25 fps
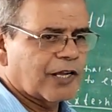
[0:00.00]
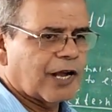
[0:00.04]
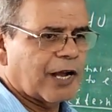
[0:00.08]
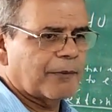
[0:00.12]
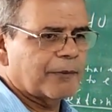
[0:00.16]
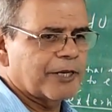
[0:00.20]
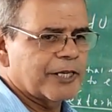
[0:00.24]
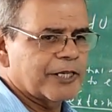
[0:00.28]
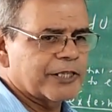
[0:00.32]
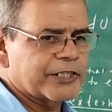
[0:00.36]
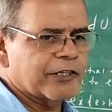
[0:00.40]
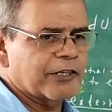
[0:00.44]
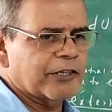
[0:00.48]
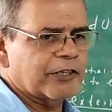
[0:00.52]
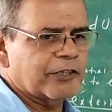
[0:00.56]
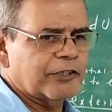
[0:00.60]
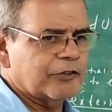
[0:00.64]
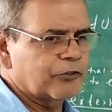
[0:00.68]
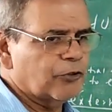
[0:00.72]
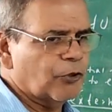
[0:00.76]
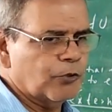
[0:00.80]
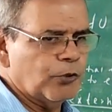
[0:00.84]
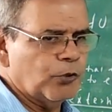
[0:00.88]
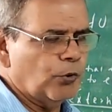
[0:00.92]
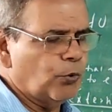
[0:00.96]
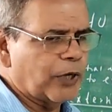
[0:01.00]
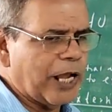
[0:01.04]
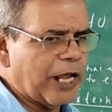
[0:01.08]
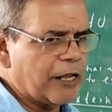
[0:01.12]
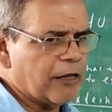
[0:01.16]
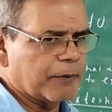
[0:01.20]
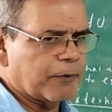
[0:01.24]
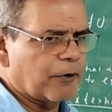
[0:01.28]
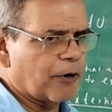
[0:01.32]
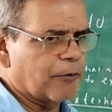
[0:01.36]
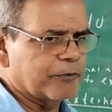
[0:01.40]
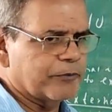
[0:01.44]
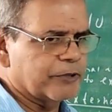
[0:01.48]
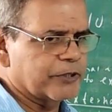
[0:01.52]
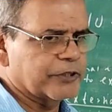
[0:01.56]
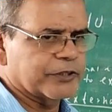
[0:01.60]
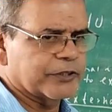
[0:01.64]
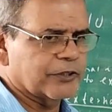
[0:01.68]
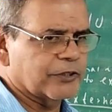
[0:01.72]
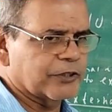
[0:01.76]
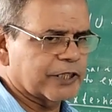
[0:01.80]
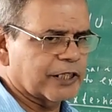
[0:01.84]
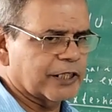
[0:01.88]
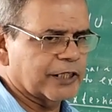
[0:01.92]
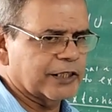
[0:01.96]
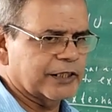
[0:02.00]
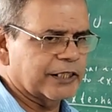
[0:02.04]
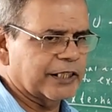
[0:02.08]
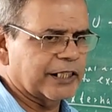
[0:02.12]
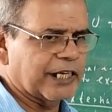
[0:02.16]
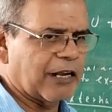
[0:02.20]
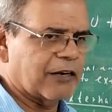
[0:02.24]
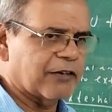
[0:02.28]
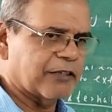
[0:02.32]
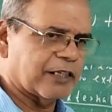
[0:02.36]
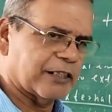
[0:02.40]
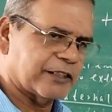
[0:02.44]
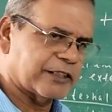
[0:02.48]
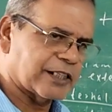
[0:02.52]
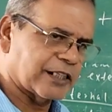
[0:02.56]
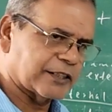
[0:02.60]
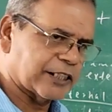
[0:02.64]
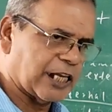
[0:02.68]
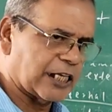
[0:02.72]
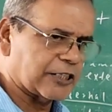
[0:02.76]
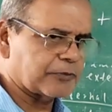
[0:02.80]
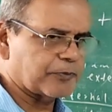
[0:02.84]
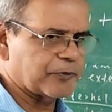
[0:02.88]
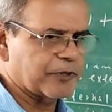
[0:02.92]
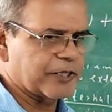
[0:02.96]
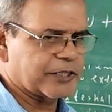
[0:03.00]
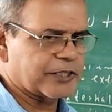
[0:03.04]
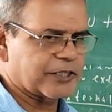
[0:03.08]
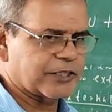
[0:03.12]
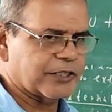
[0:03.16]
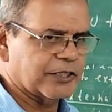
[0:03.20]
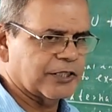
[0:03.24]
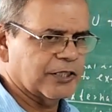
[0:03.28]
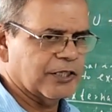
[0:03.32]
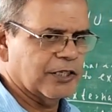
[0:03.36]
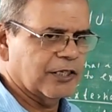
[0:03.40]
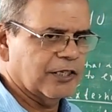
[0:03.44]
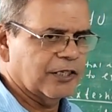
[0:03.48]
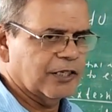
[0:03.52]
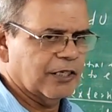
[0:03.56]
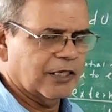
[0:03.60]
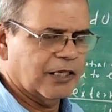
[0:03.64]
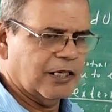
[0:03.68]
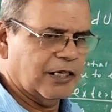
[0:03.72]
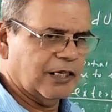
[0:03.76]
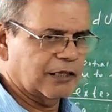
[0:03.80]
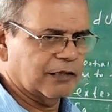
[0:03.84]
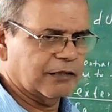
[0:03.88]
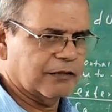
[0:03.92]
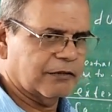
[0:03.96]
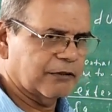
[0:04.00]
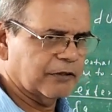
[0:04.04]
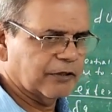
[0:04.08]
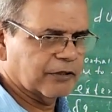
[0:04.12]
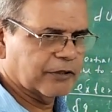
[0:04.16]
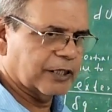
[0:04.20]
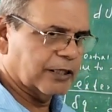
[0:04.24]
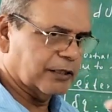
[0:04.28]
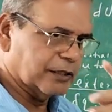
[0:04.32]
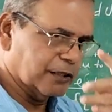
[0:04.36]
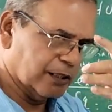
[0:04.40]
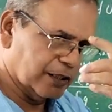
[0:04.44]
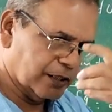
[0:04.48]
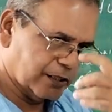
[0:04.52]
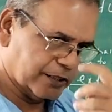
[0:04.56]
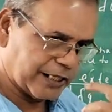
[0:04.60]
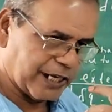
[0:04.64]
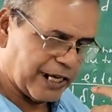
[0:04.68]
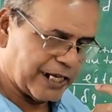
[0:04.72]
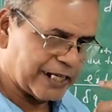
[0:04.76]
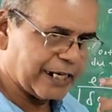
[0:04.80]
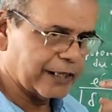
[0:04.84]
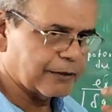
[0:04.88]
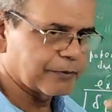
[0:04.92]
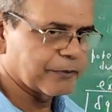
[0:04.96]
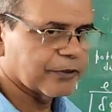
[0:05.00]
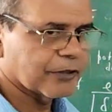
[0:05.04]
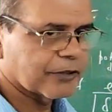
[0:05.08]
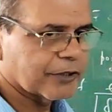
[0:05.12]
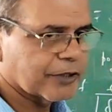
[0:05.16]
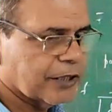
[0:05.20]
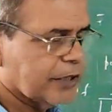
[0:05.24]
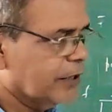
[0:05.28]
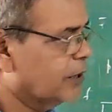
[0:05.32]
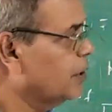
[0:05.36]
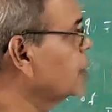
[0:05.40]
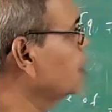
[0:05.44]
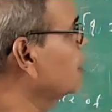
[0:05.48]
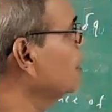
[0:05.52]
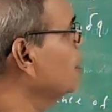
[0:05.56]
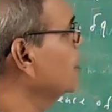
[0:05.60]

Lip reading: Otherwise, you don't look away from me. Okay, then I will suspect. Okay, stare at me. Okay,